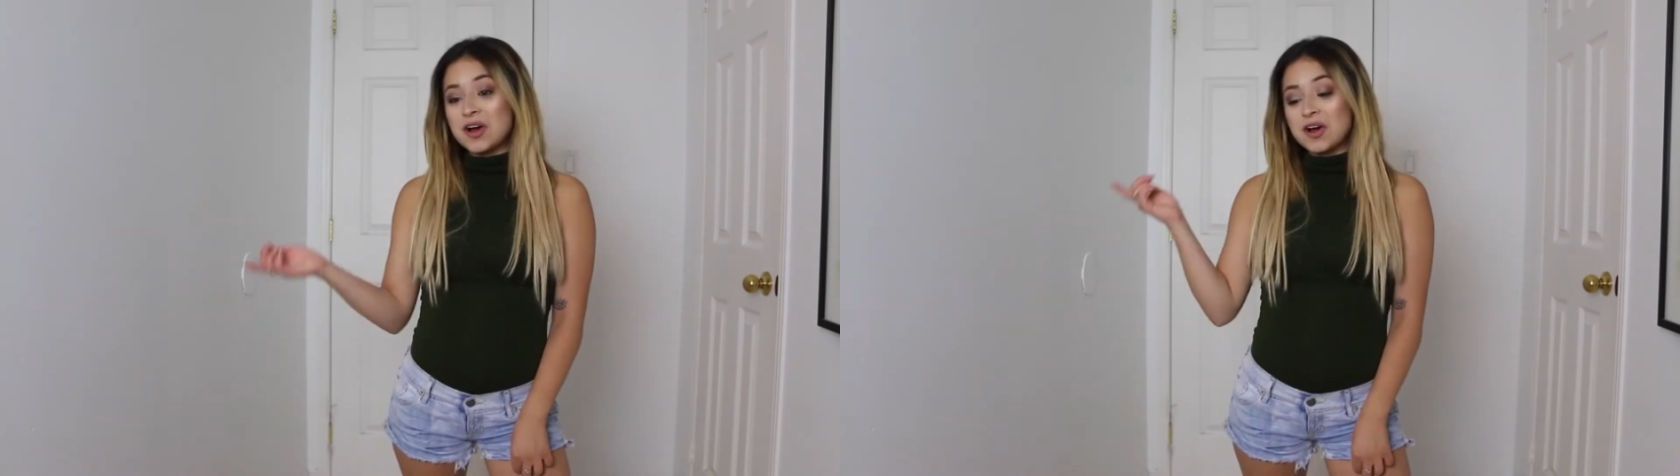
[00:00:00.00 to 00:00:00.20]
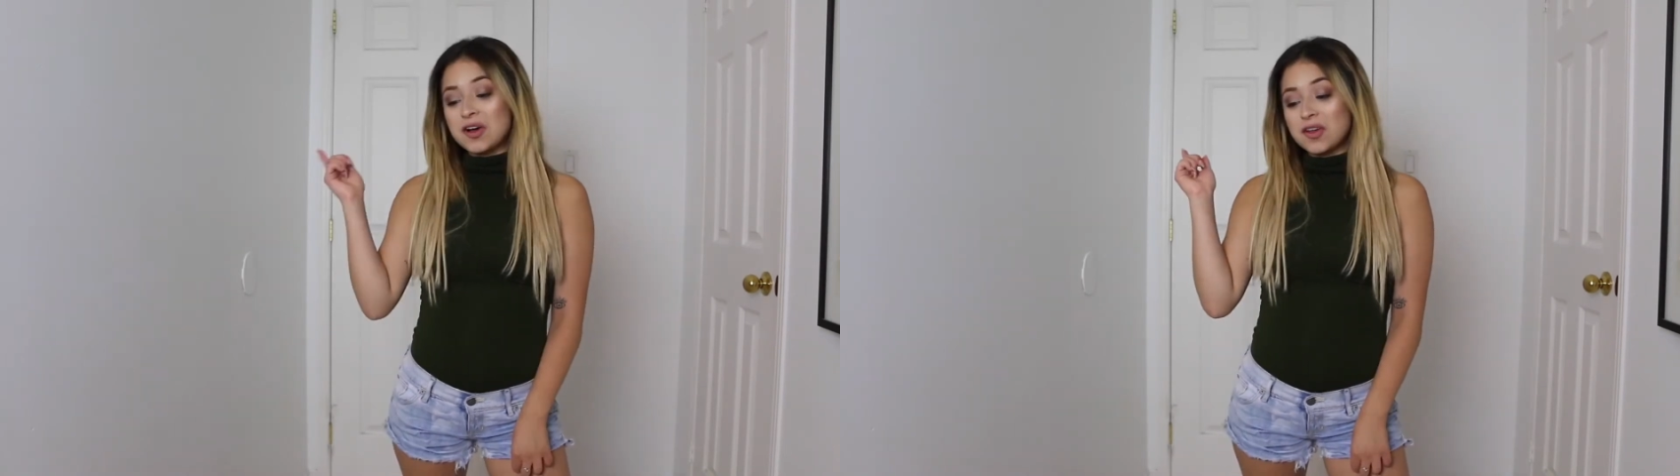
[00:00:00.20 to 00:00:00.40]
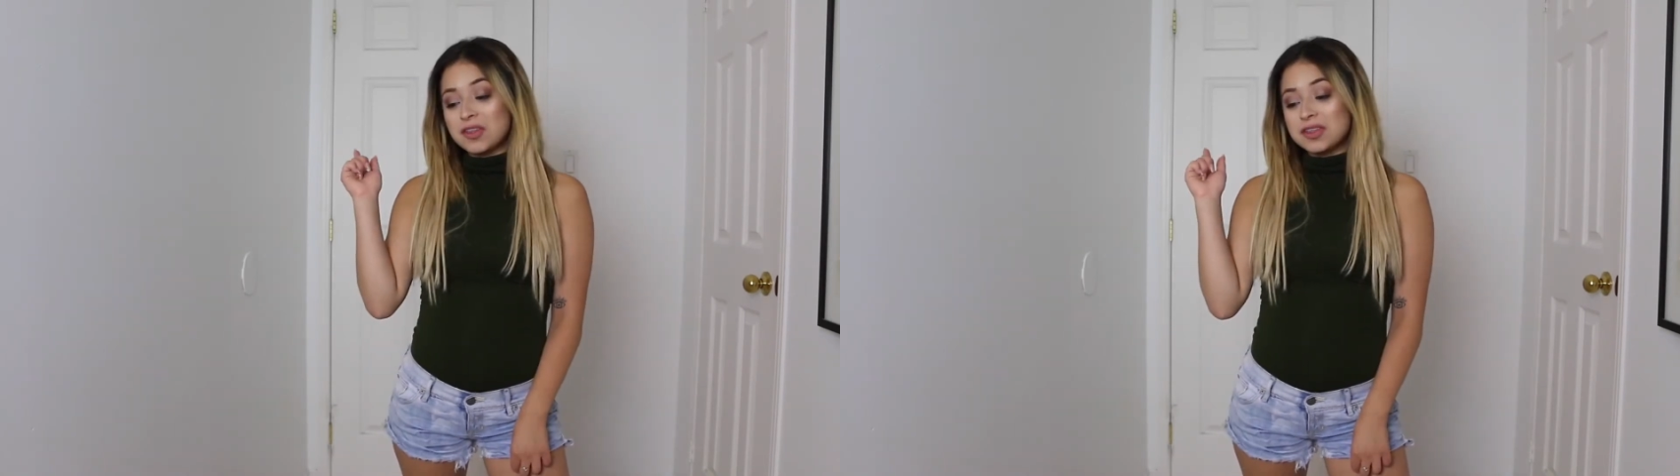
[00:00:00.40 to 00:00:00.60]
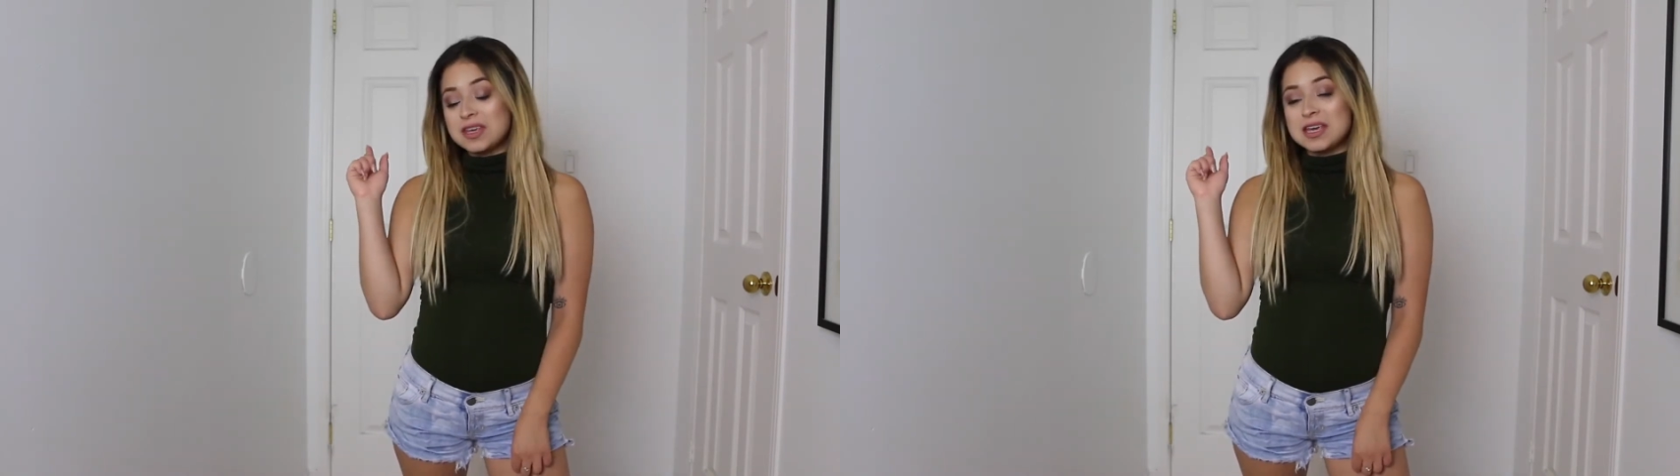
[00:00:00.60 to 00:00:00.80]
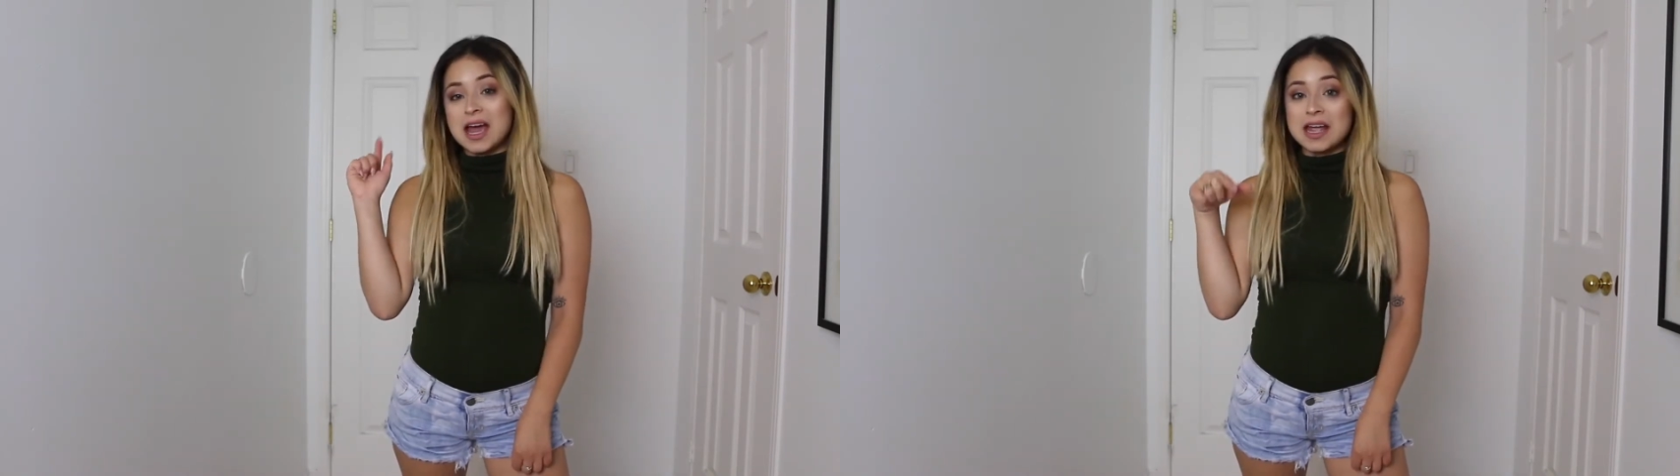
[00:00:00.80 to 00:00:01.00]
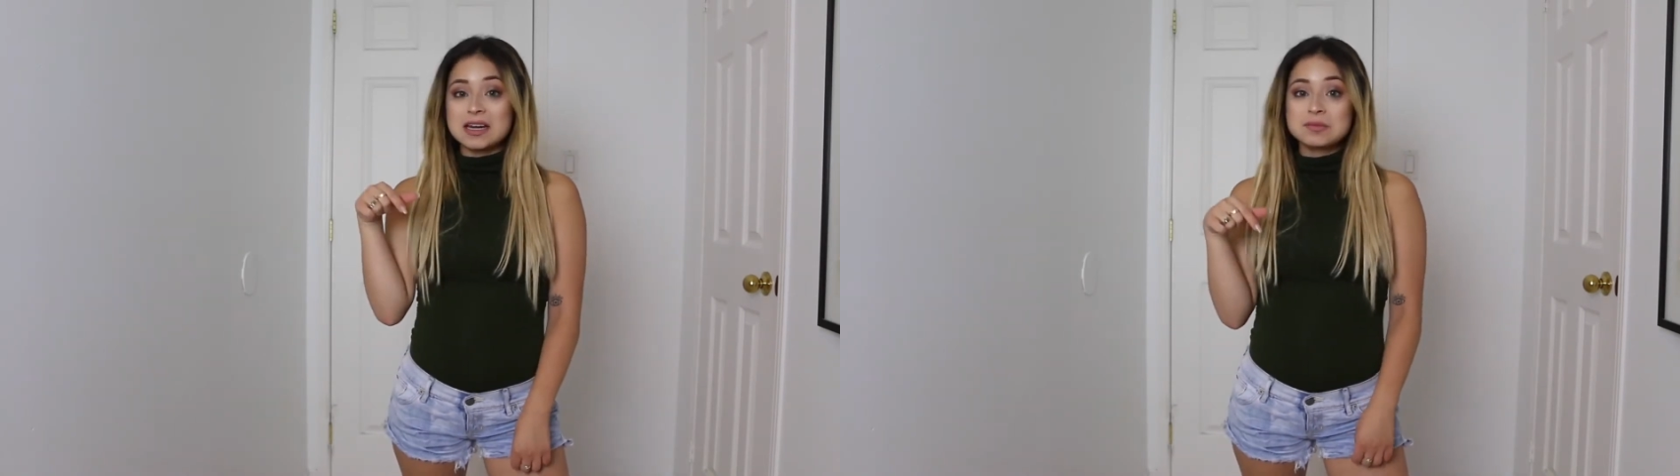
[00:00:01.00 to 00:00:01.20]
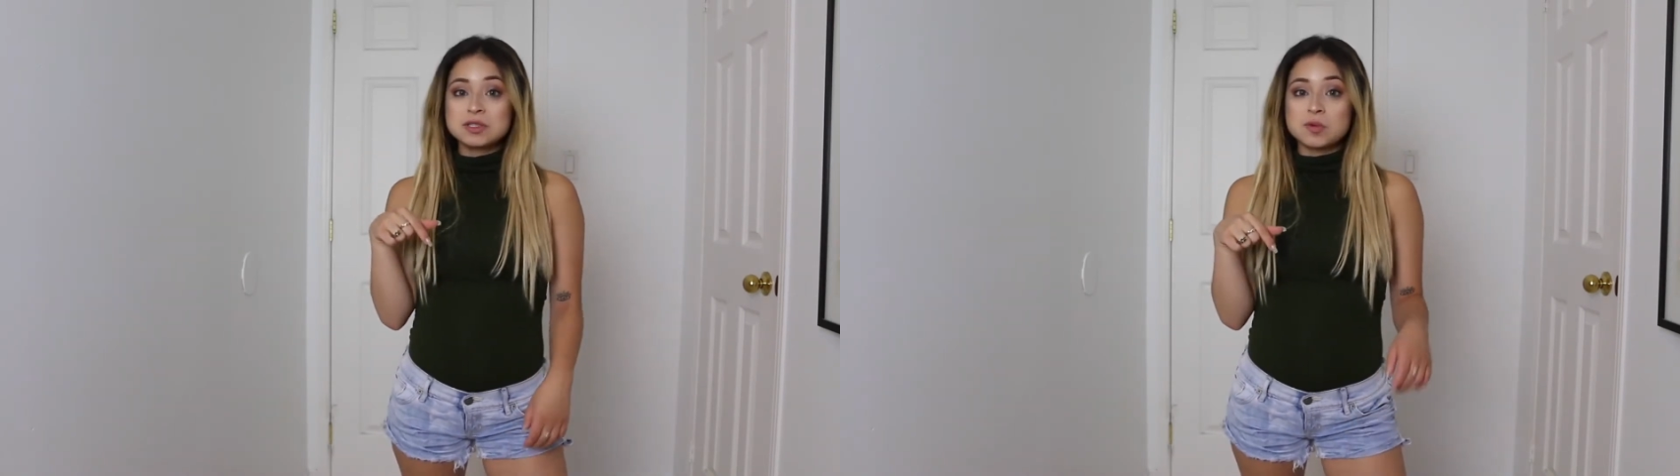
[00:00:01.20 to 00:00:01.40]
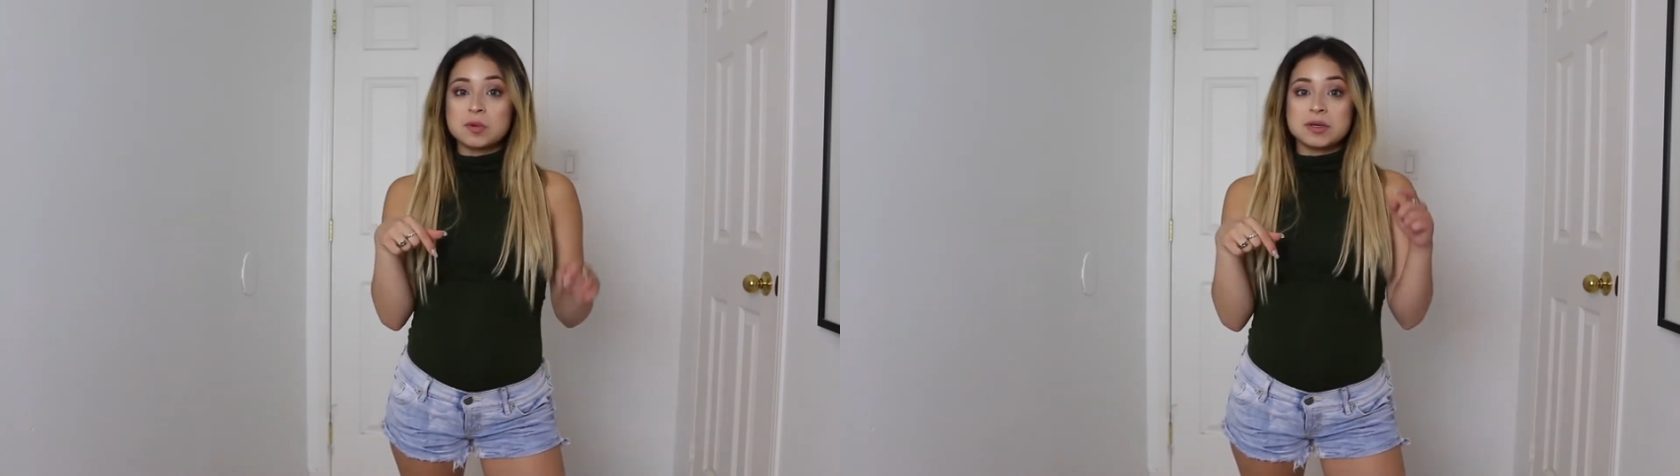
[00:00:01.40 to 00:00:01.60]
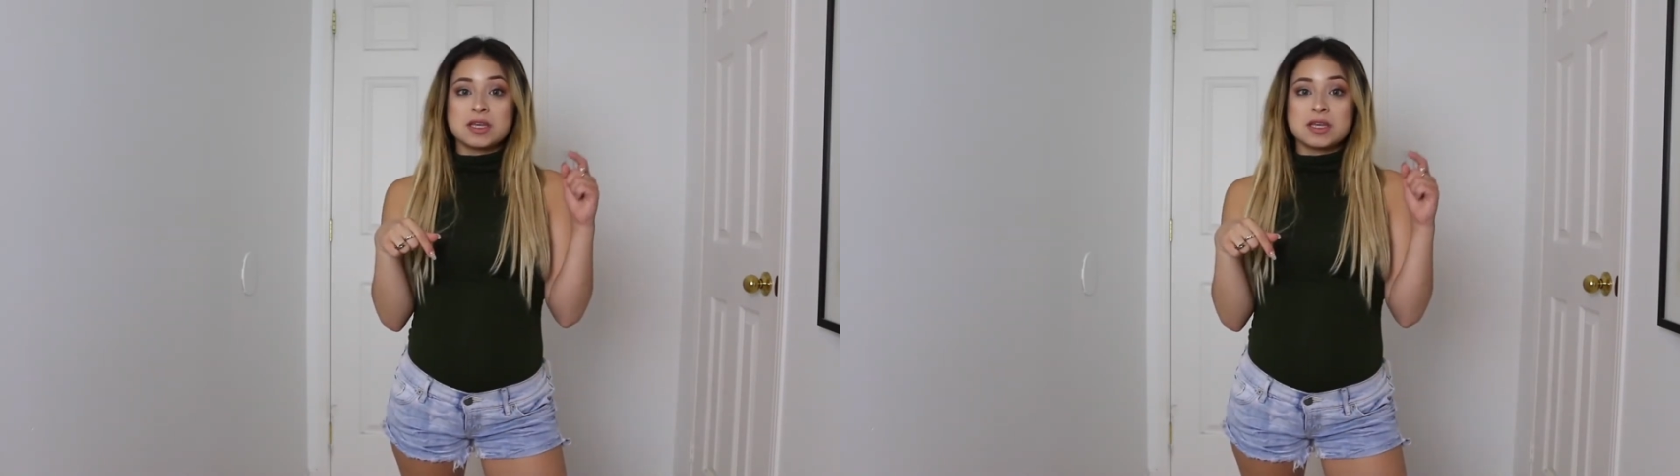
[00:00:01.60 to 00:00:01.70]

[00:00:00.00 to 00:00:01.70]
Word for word: All the items will be